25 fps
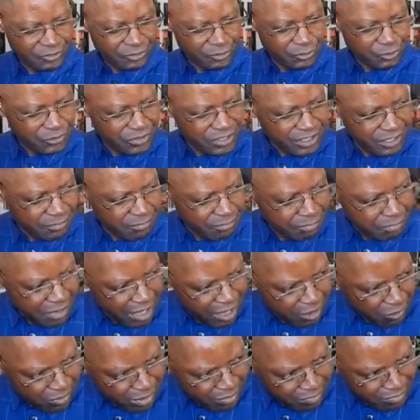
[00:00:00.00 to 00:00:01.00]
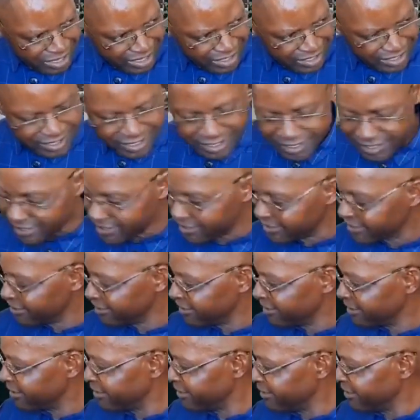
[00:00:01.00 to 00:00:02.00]
youth empowerment,
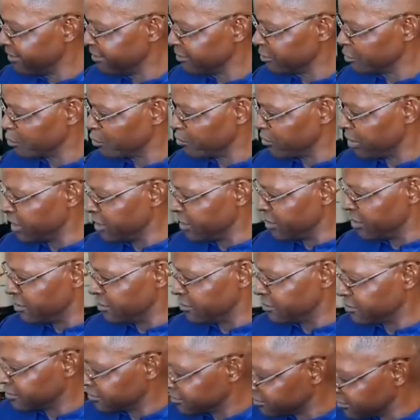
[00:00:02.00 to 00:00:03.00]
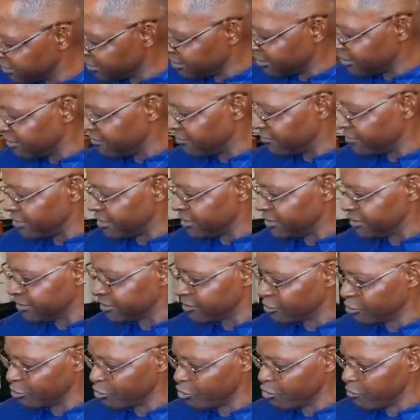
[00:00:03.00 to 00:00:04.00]
as well as
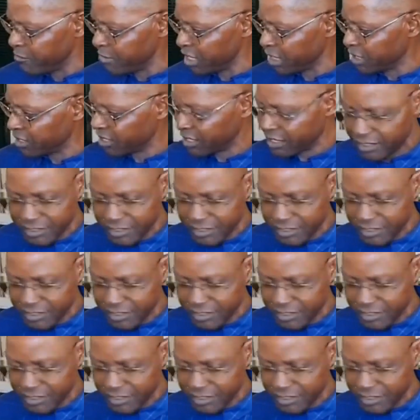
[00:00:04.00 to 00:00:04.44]
economic